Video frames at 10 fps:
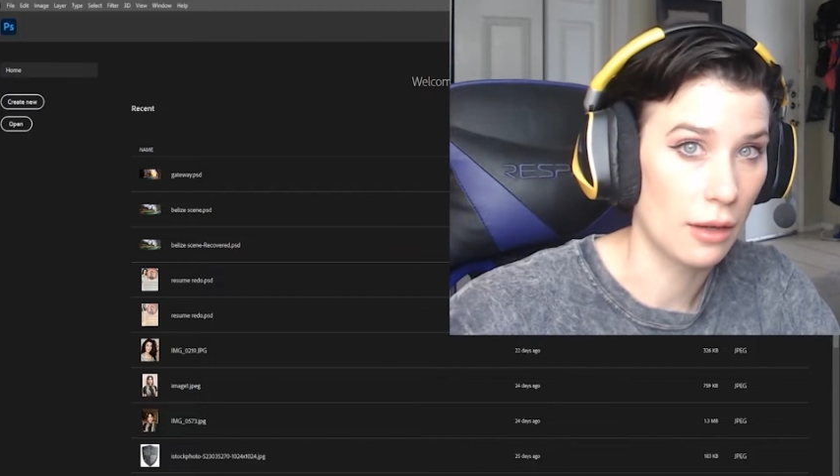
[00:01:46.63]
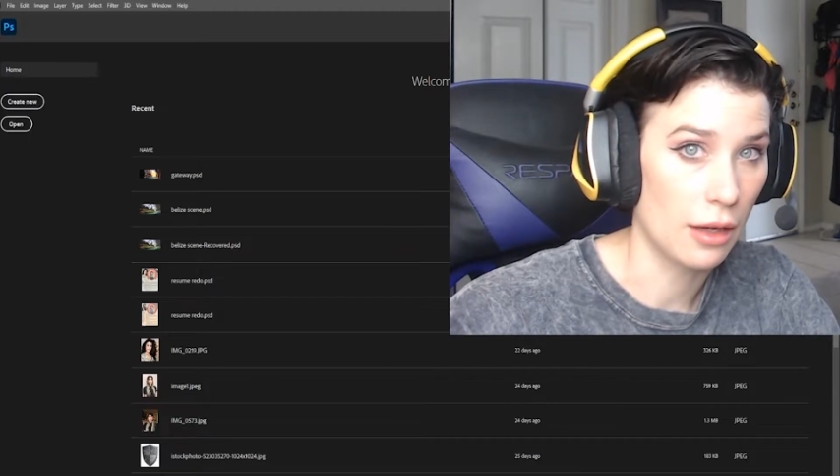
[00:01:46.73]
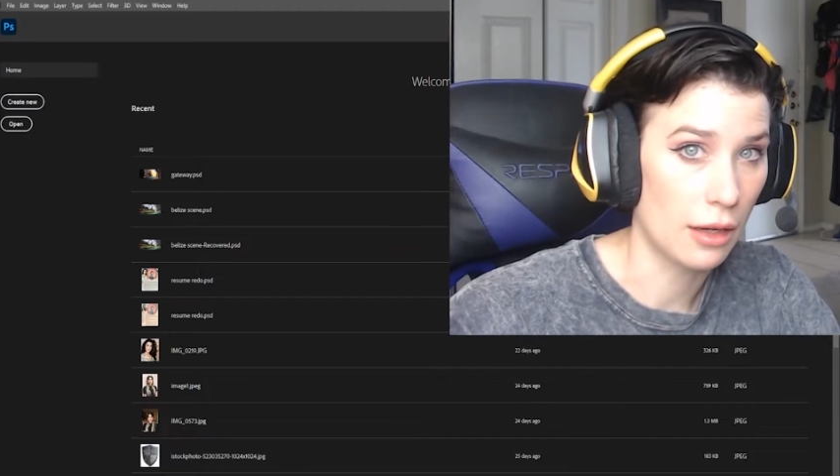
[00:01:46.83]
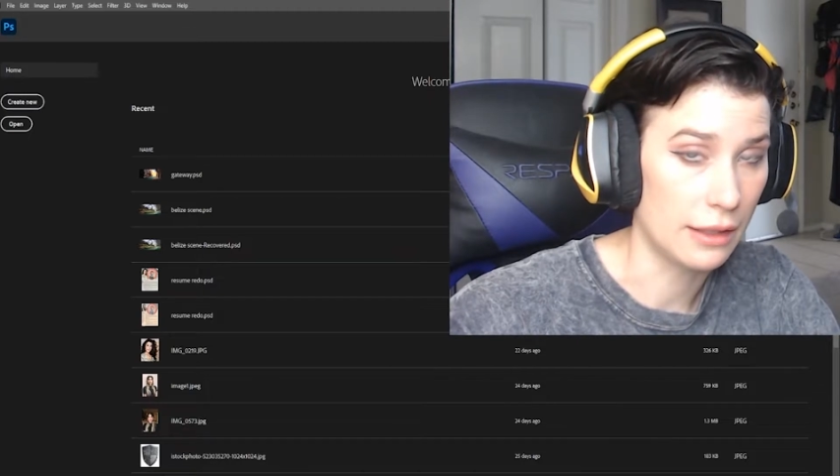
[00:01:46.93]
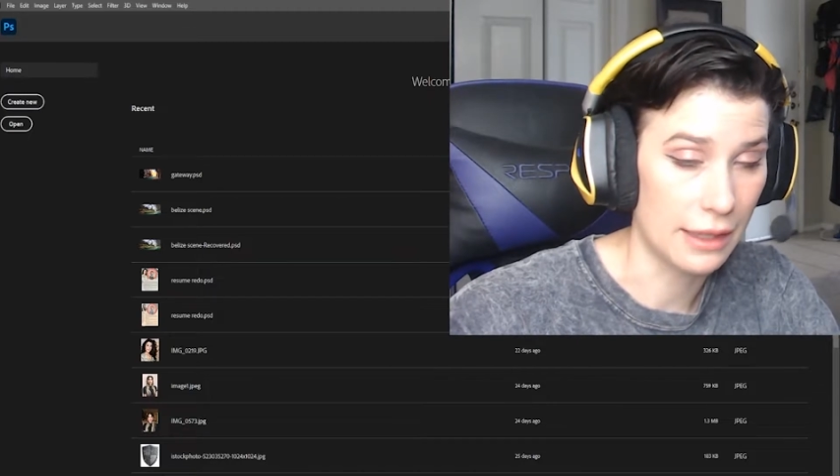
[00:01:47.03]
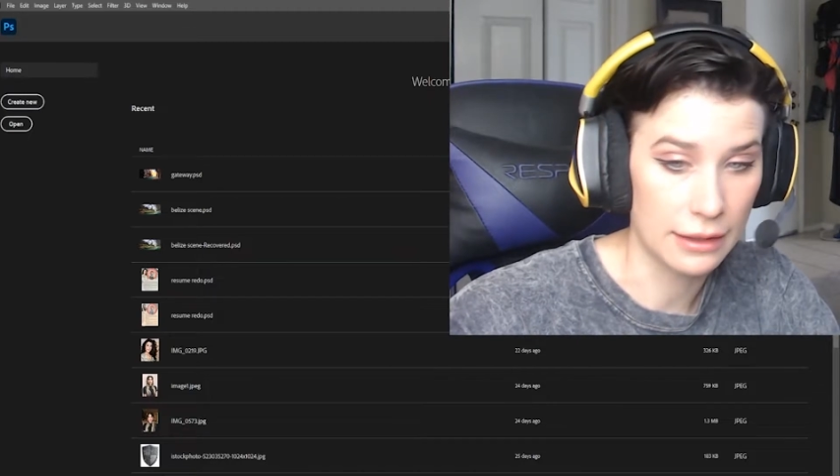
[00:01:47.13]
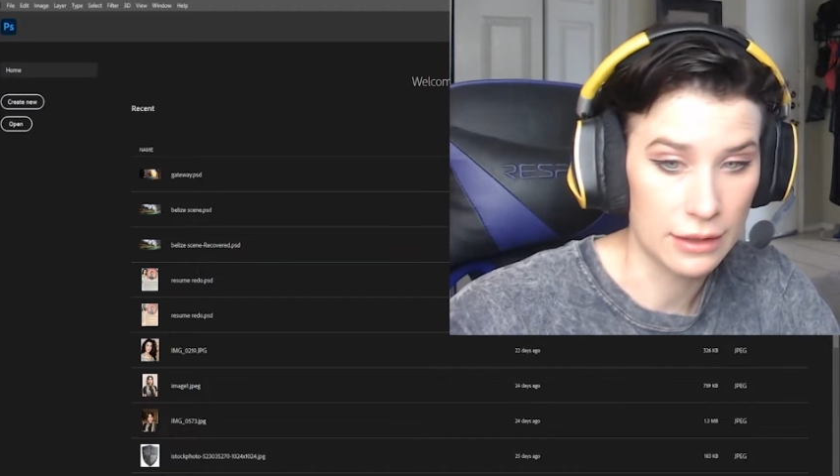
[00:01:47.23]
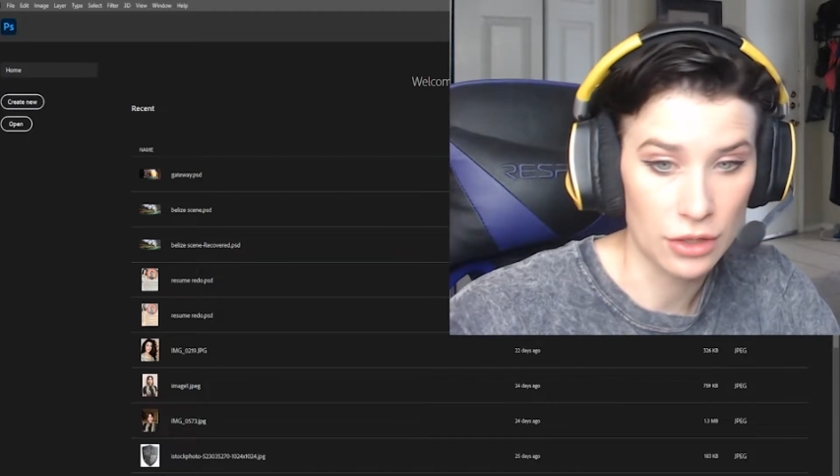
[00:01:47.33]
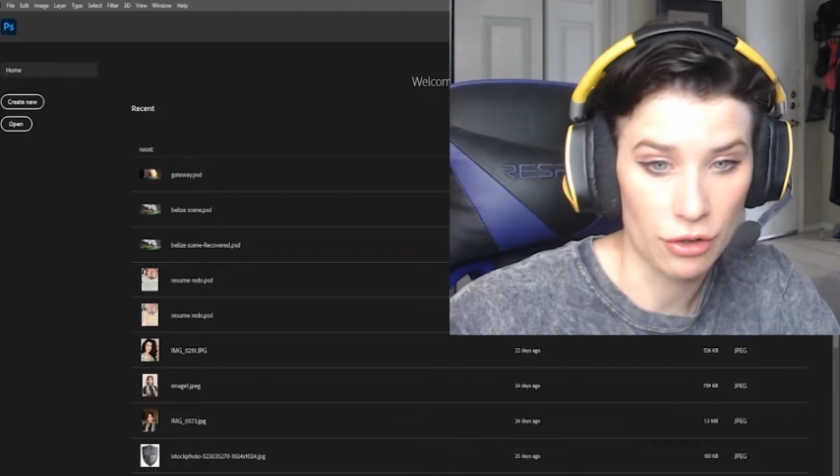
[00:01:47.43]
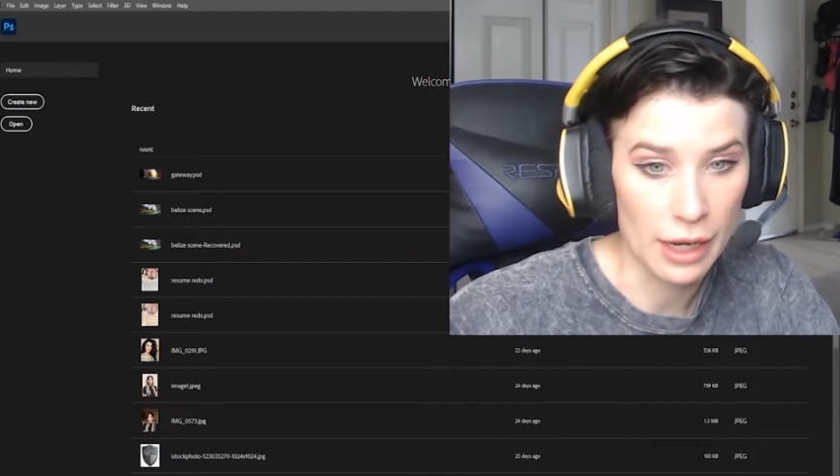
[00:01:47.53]
An
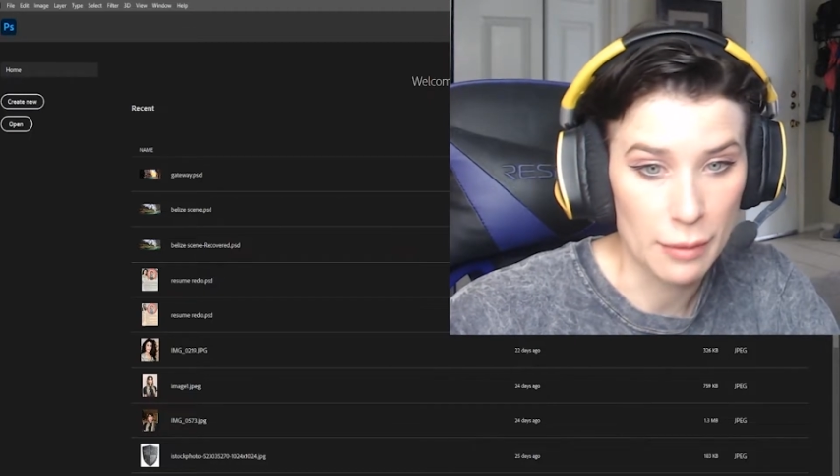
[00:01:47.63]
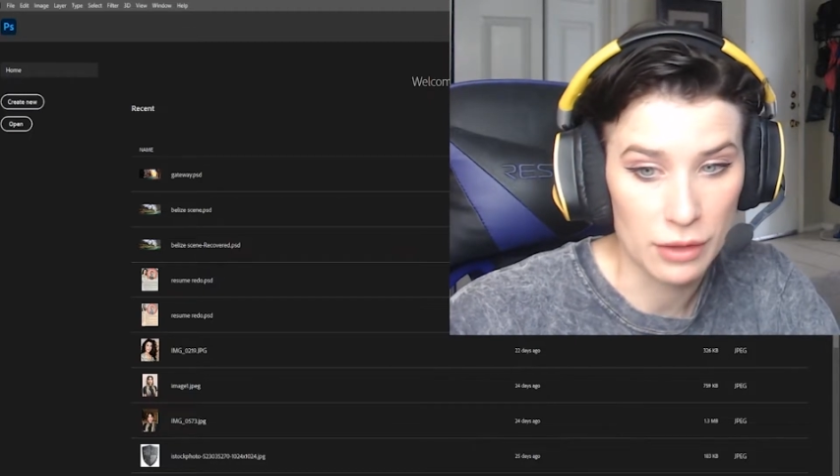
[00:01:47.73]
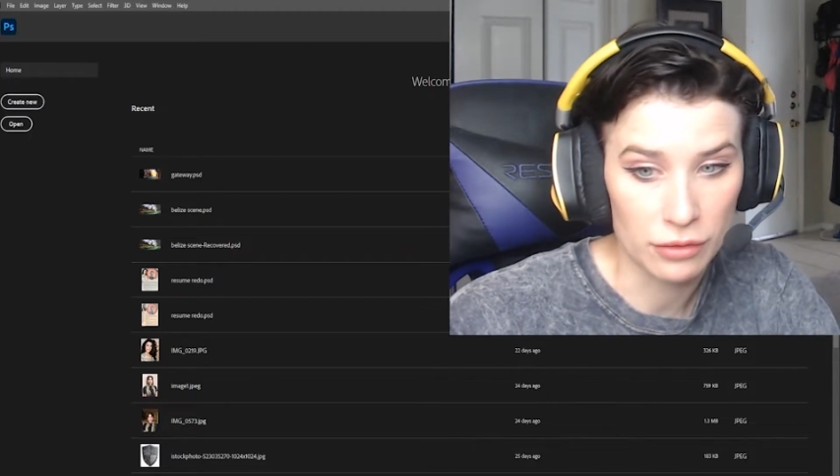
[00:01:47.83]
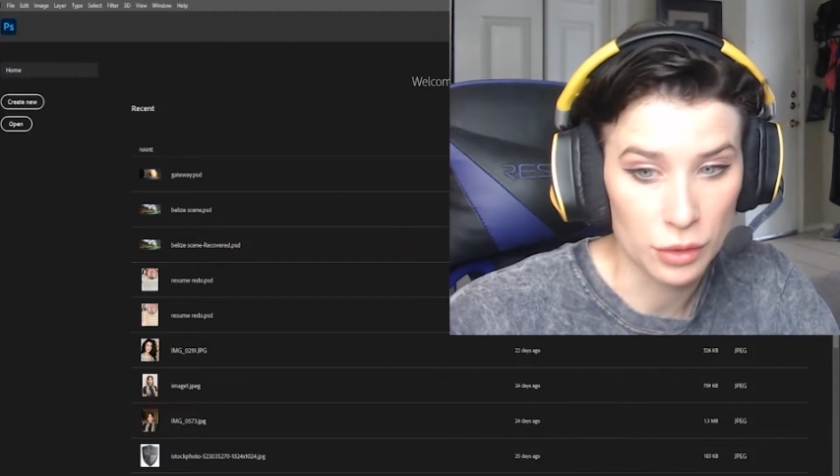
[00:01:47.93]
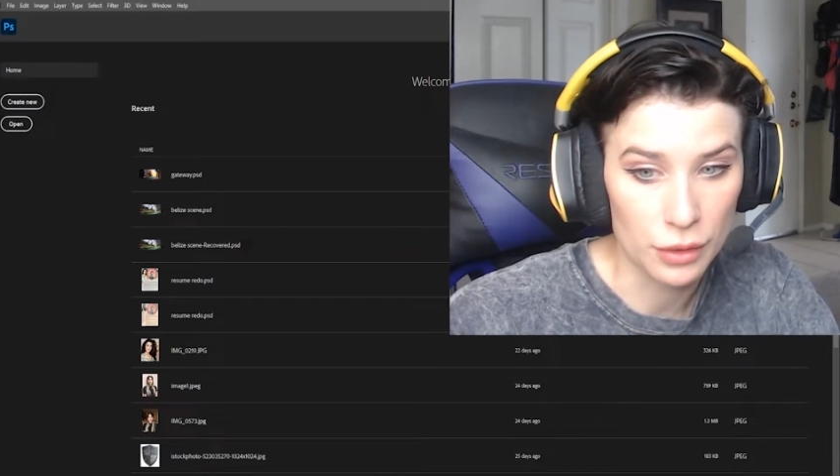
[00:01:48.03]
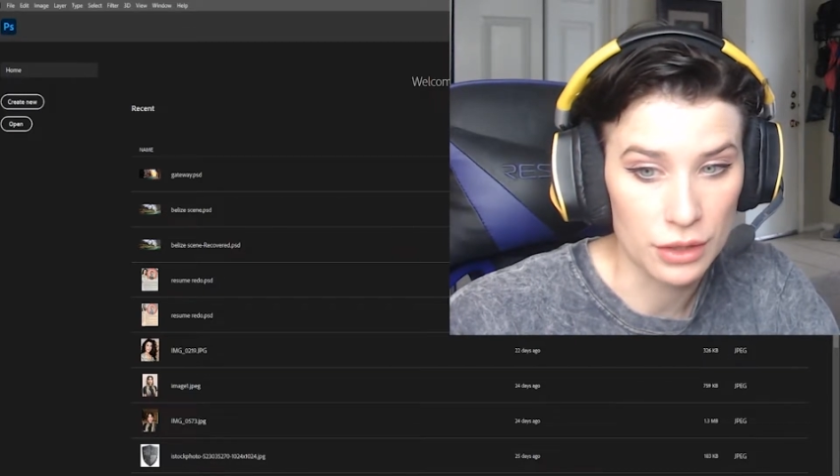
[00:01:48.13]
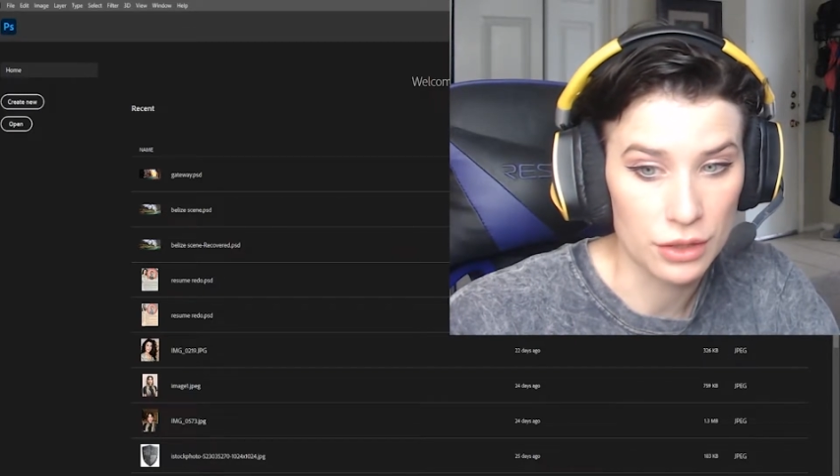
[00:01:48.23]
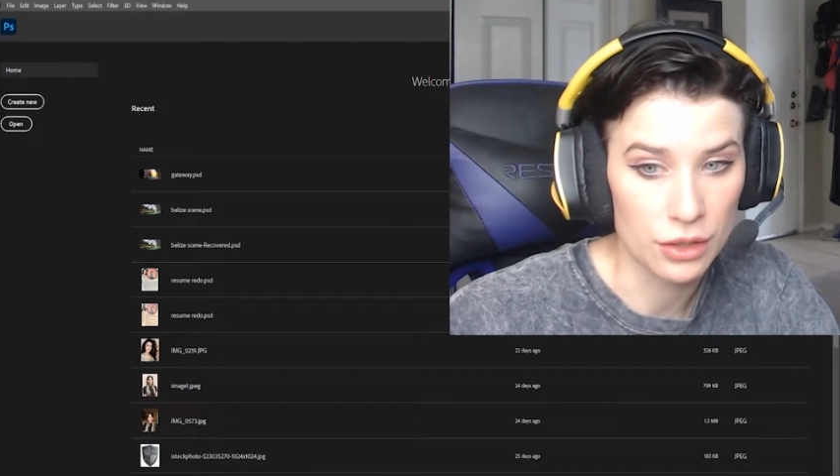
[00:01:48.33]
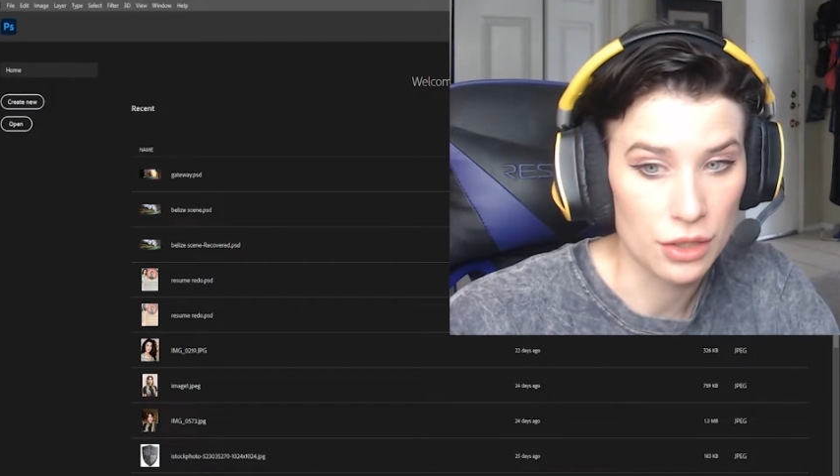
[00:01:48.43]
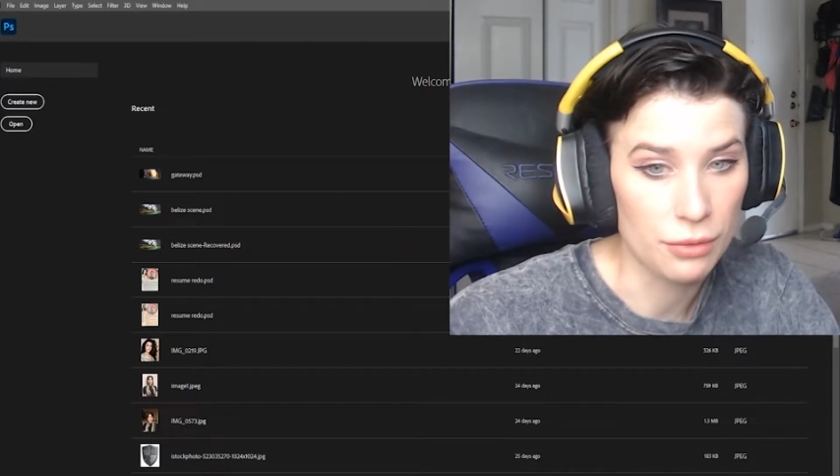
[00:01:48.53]
Instagram
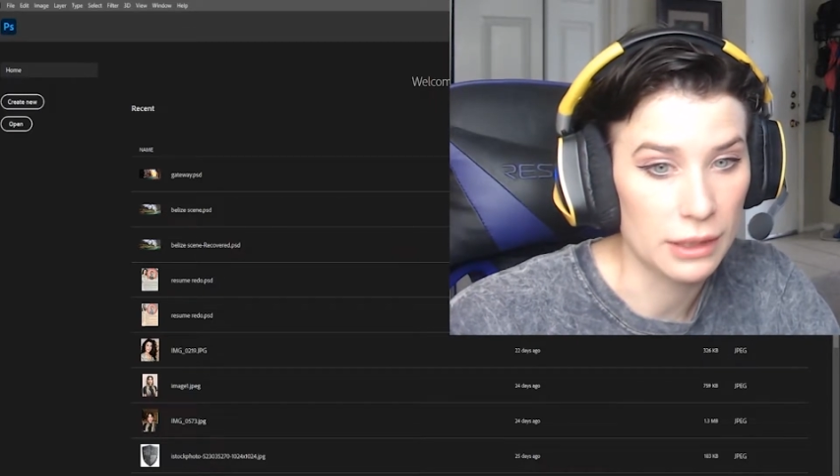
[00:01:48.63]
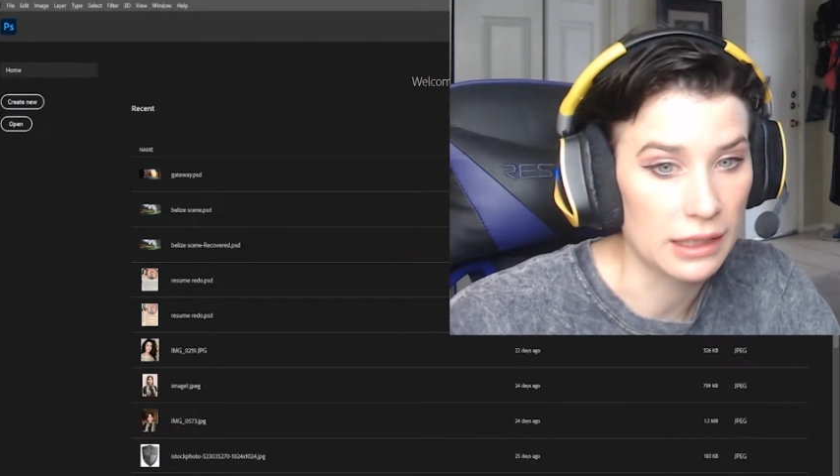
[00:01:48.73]
influencer you really